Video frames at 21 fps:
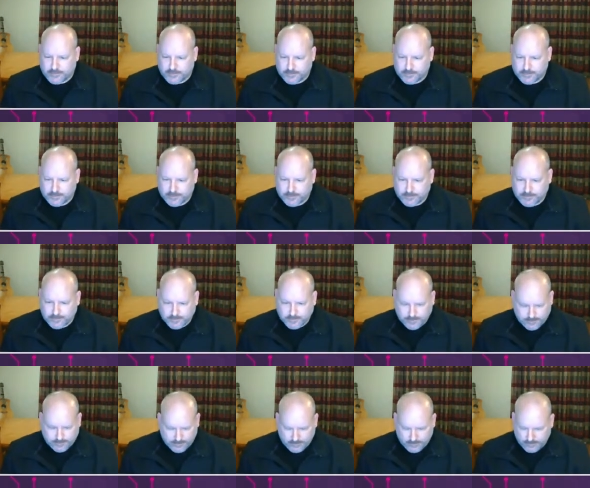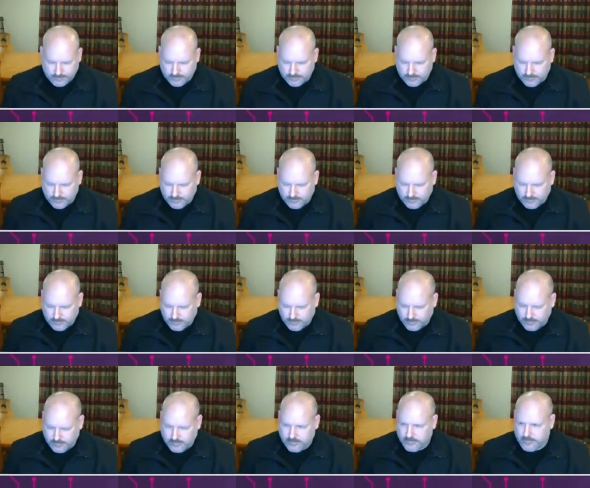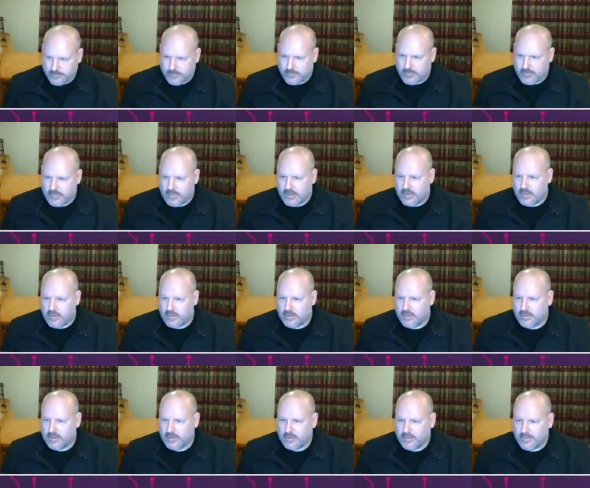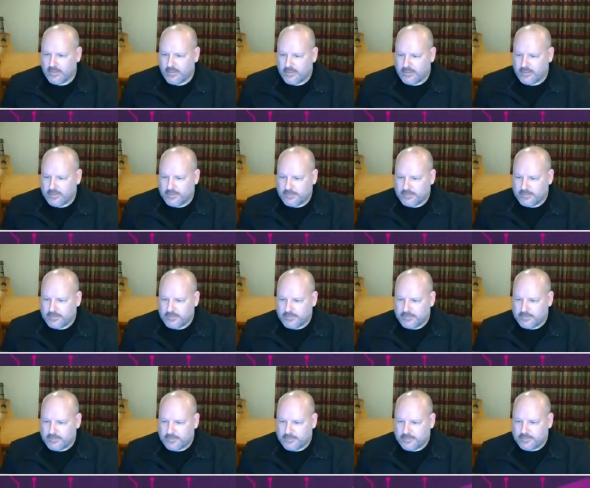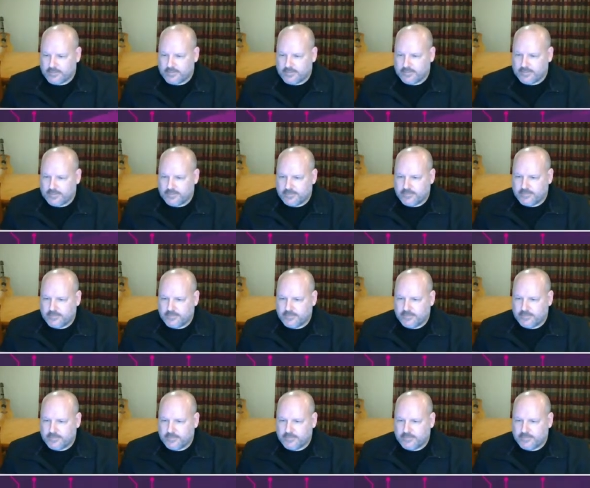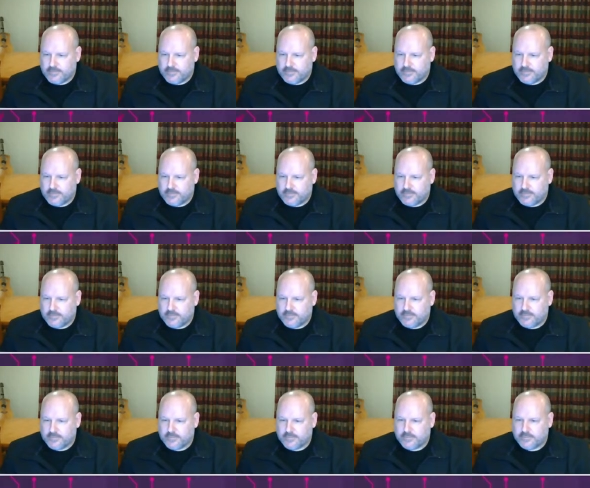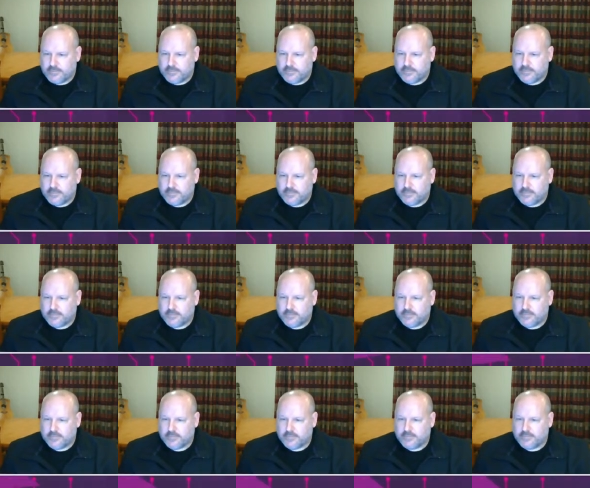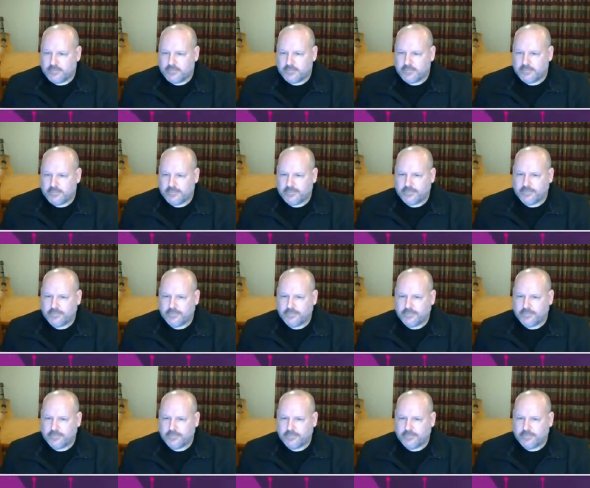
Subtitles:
Nothing is said.